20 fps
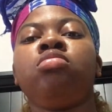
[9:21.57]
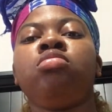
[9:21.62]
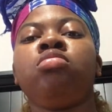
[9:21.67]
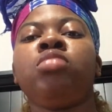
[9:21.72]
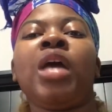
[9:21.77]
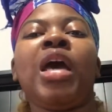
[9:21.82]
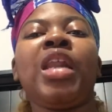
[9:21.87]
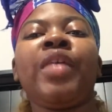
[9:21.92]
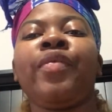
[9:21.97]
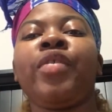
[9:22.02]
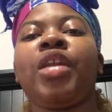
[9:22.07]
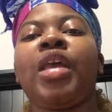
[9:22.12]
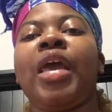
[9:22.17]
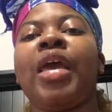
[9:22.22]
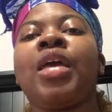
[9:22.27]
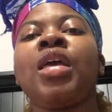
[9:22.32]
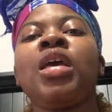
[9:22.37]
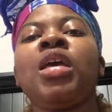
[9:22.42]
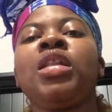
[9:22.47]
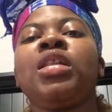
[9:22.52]
even
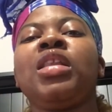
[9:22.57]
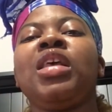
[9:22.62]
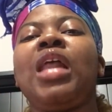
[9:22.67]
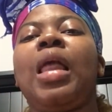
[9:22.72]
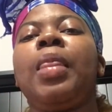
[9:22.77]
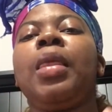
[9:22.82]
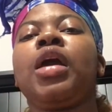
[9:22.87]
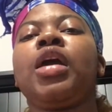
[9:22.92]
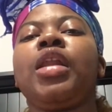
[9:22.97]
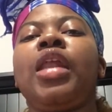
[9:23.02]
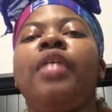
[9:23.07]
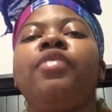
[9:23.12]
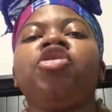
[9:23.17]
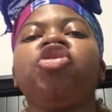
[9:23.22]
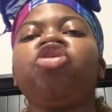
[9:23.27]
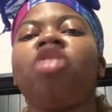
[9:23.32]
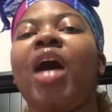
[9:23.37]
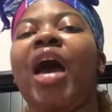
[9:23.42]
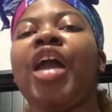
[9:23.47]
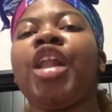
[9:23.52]
that. They're not looking at if
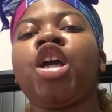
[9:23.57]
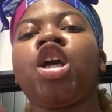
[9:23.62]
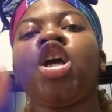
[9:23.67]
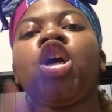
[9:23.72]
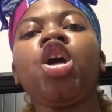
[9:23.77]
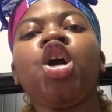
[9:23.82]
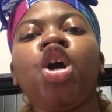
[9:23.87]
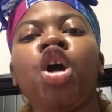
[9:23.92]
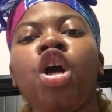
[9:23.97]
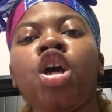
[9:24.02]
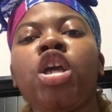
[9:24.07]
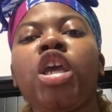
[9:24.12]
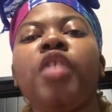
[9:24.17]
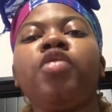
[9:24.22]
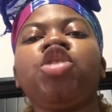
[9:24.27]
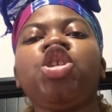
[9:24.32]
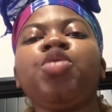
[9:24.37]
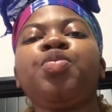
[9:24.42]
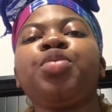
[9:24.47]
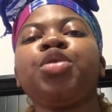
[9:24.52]
she know how to cook, if
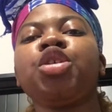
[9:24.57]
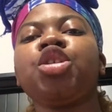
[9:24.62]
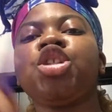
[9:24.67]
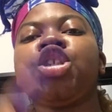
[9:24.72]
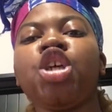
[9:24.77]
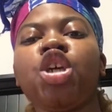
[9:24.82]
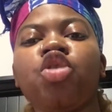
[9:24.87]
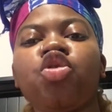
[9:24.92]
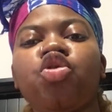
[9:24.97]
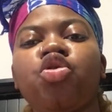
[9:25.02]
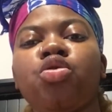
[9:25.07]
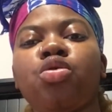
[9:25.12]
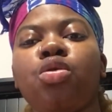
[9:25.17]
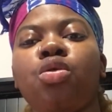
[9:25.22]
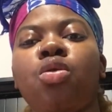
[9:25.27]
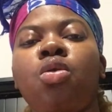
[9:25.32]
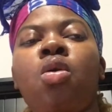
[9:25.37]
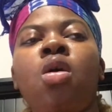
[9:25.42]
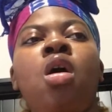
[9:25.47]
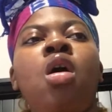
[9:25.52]
she
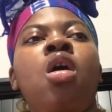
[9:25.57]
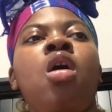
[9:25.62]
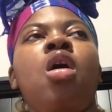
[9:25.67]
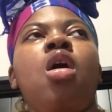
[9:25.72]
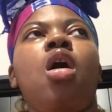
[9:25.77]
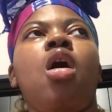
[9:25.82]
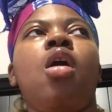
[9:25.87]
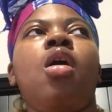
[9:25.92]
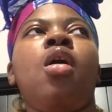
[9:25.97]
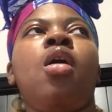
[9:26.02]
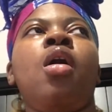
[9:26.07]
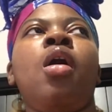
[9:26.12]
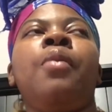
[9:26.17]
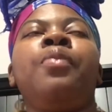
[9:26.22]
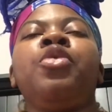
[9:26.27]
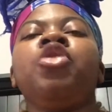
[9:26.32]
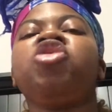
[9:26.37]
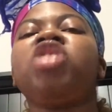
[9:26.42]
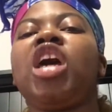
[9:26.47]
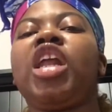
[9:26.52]
potential,
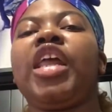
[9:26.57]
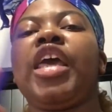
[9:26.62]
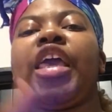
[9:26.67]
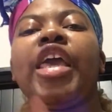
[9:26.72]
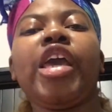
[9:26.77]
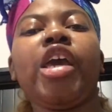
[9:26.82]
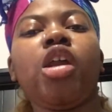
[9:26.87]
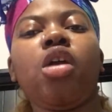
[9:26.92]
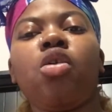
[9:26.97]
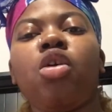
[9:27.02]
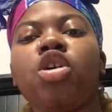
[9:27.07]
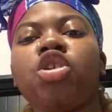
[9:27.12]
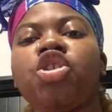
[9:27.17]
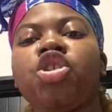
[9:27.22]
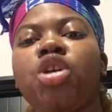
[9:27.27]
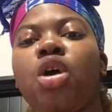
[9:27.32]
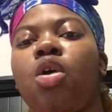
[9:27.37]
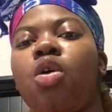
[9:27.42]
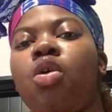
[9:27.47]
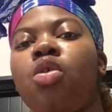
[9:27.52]
if she had a head on her
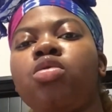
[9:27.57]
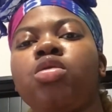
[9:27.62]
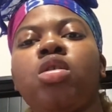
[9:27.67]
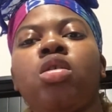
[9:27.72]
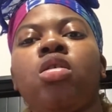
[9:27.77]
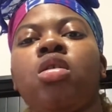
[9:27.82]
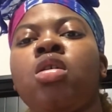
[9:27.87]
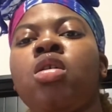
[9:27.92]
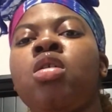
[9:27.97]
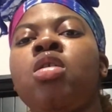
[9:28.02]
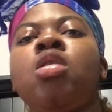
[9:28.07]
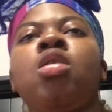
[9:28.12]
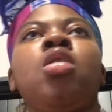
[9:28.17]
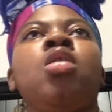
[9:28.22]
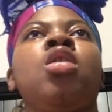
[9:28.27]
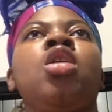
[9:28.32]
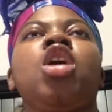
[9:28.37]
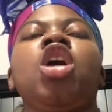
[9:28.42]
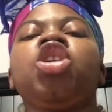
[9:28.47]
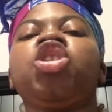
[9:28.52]
shoulder.
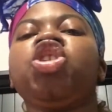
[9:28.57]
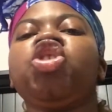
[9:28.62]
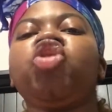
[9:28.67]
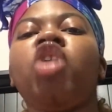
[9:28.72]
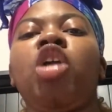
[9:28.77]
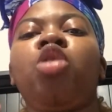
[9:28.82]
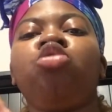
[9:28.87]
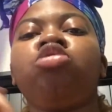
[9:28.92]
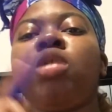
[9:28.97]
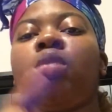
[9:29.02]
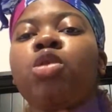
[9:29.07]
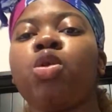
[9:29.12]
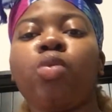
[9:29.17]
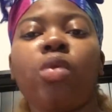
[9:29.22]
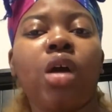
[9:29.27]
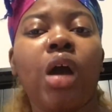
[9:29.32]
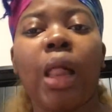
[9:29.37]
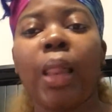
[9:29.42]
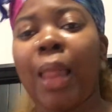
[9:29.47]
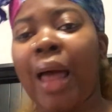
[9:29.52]
Is she trying to do something
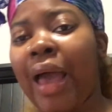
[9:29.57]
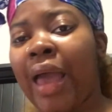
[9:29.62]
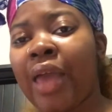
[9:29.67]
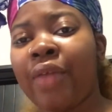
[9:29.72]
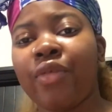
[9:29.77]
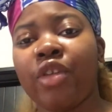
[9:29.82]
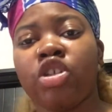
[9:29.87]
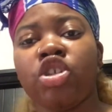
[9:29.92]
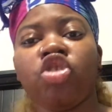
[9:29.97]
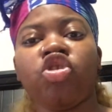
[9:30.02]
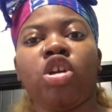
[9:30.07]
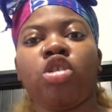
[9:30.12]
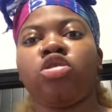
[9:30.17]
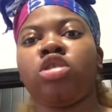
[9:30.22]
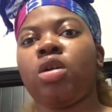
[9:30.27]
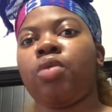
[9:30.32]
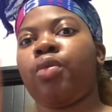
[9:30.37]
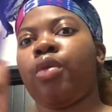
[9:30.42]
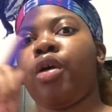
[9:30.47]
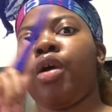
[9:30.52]
with her life? Is she trying to do
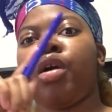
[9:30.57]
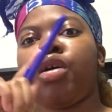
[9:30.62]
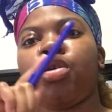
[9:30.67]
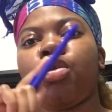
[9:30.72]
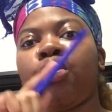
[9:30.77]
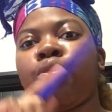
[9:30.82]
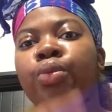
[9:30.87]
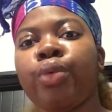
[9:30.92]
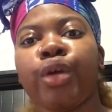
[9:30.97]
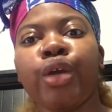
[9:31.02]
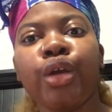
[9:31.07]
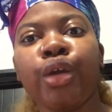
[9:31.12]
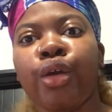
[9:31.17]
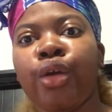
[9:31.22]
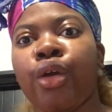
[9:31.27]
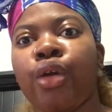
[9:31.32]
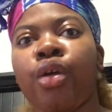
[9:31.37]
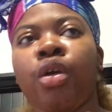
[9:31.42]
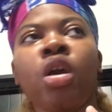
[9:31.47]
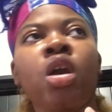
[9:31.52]
something with her
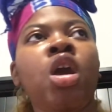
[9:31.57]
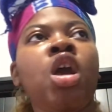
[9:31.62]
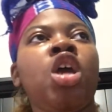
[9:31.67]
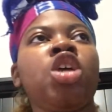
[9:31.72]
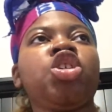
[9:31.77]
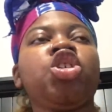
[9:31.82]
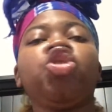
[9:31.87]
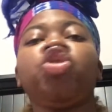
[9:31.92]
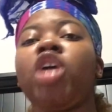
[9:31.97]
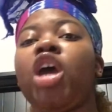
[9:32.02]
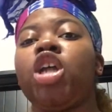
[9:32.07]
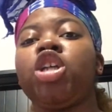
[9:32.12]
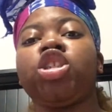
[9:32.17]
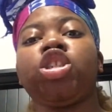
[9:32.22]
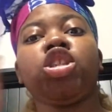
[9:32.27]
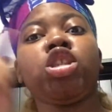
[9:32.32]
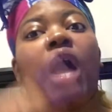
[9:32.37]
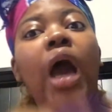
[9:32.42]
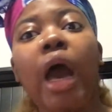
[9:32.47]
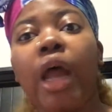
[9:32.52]
career? Is she trying to
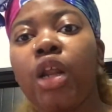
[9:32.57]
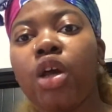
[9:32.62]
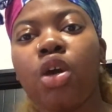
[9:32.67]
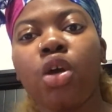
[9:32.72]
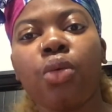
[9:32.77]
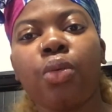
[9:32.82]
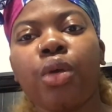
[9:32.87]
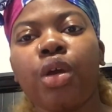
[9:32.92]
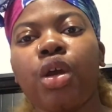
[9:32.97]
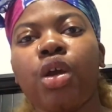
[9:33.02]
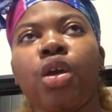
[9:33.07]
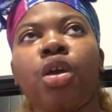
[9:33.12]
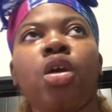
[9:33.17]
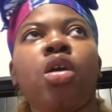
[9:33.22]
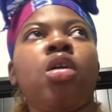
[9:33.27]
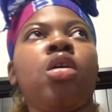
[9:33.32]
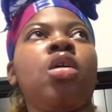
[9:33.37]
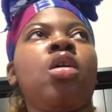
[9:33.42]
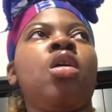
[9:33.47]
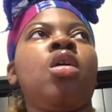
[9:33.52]
start a
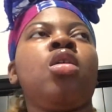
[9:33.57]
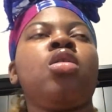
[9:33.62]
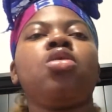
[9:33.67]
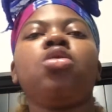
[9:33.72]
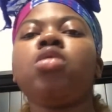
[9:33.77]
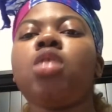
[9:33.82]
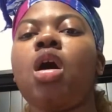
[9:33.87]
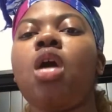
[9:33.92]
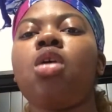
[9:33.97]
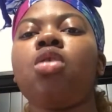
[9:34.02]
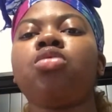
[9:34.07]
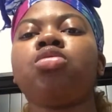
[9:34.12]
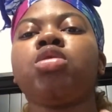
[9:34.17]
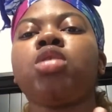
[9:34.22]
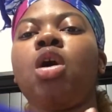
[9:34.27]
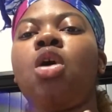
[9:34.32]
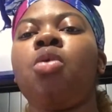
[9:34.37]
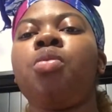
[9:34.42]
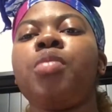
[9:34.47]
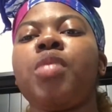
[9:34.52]
career? You know,
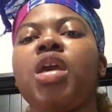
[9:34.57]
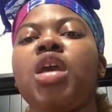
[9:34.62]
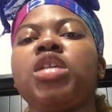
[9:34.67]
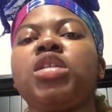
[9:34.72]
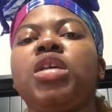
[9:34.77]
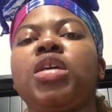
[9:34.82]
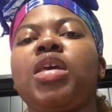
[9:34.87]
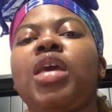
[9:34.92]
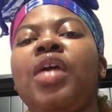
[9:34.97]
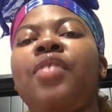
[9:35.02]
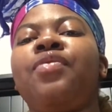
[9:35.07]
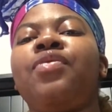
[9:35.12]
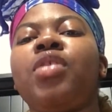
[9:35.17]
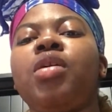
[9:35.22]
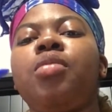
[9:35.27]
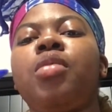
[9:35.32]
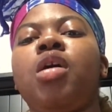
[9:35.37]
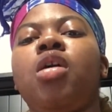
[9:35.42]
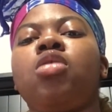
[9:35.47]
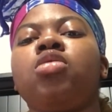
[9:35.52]
so men look at
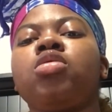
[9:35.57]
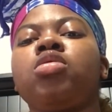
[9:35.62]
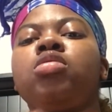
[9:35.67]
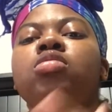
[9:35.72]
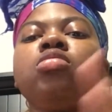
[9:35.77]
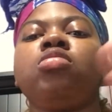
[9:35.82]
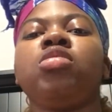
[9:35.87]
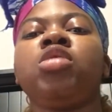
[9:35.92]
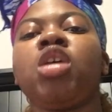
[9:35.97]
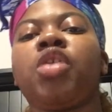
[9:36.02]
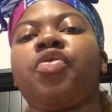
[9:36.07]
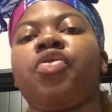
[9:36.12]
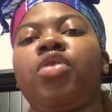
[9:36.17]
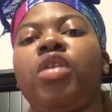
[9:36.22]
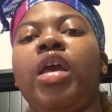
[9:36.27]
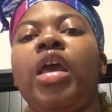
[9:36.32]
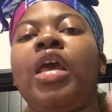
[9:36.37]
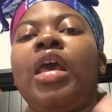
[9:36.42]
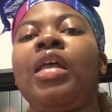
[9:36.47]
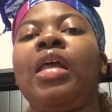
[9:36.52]
females
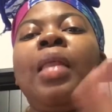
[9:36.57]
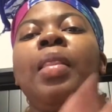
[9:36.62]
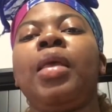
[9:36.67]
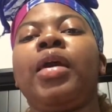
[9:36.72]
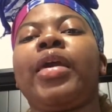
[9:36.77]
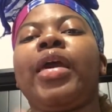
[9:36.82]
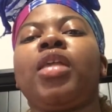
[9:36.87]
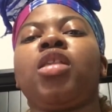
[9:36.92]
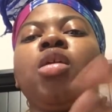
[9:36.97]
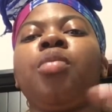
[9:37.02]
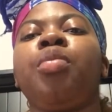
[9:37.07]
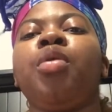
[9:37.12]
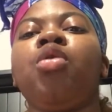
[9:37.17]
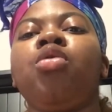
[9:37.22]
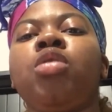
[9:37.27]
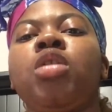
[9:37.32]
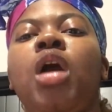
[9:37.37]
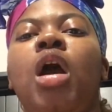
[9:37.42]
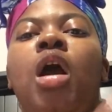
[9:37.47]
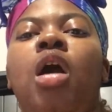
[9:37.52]
differently. They look at the
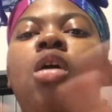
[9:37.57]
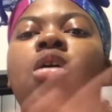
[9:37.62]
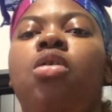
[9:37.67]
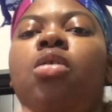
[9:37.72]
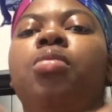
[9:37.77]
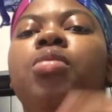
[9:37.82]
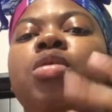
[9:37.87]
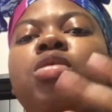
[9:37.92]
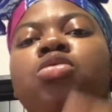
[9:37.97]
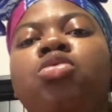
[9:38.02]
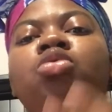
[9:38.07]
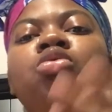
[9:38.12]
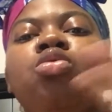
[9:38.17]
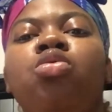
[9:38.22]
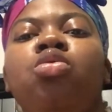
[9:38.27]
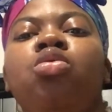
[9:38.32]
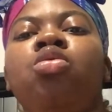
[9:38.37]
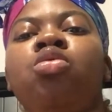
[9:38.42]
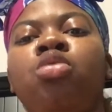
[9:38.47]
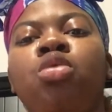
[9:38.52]
booty. Oh, I'm a
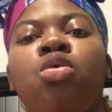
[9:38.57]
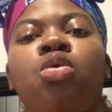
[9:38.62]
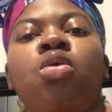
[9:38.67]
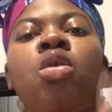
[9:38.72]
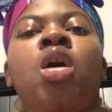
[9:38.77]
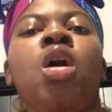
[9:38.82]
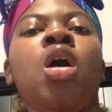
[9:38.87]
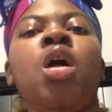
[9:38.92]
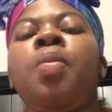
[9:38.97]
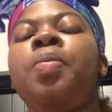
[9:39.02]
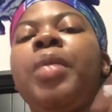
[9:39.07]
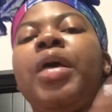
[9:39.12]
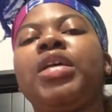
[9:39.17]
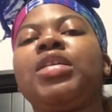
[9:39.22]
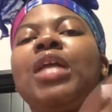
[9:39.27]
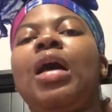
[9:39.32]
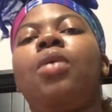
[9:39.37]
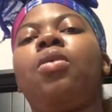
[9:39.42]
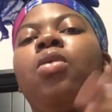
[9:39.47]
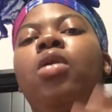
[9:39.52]
do. That's
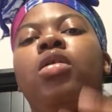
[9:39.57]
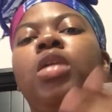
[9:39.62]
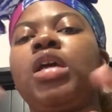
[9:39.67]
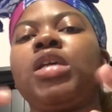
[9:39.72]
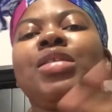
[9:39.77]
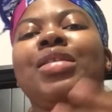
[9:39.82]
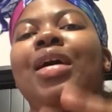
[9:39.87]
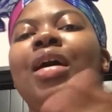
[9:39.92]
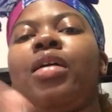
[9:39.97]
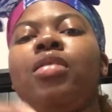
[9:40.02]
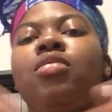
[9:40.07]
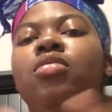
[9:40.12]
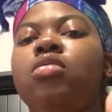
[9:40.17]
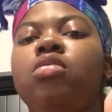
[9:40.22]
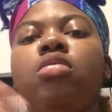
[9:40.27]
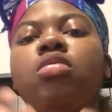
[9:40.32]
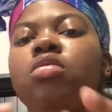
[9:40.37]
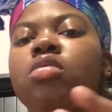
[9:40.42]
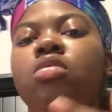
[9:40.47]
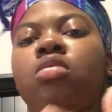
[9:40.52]
not,
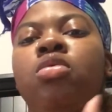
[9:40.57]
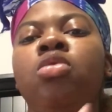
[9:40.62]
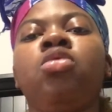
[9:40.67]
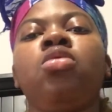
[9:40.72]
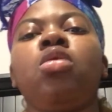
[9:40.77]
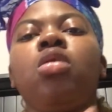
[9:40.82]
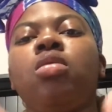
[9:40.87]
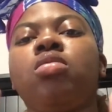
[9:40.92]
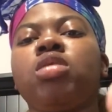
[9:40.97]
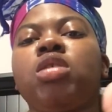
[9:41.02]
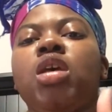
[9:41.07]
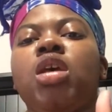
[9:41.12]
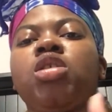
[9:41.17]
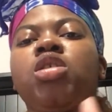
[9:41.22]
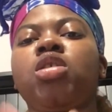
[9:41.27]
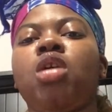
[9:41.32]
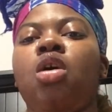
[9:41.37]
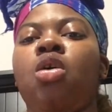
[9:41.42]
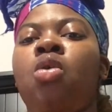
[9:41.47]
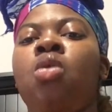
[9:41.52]
you know what I'm saying?
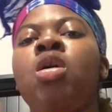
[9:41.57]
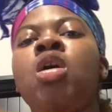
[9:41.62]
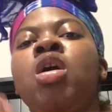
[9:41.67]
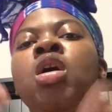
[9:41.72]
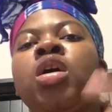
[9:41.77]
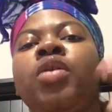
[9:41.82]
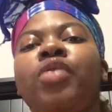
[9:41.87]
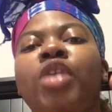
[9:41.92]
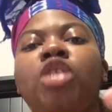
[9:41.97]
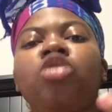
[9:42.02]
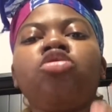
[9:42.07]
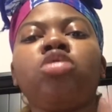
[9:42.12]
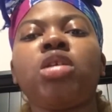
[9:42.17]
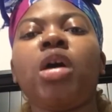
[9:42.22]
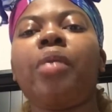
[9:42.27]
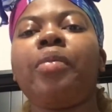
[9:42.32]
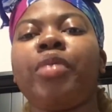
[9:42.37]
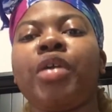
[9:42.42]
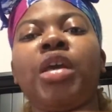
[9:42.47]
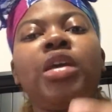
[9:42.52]
So, get y'all
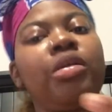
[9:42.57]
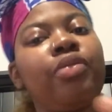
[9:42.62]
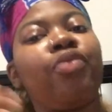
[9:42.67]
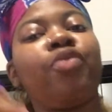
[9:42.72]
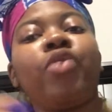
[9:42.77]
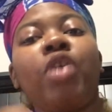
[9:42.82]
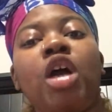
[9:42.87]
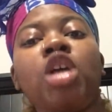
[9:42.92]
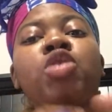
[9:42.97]
somebody that's,